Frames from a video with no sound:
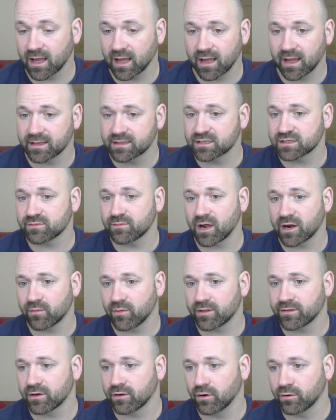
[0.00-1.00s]
it doesn't matter
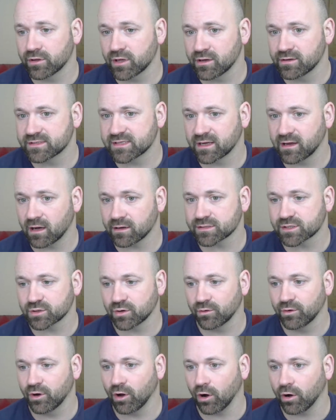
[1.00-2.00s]
whether you're using us
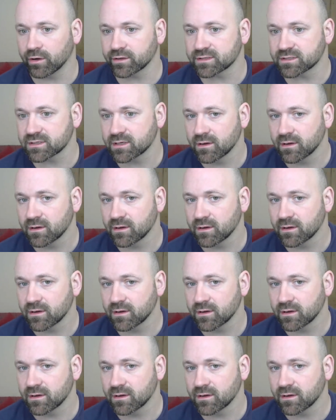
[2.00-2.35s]
or not,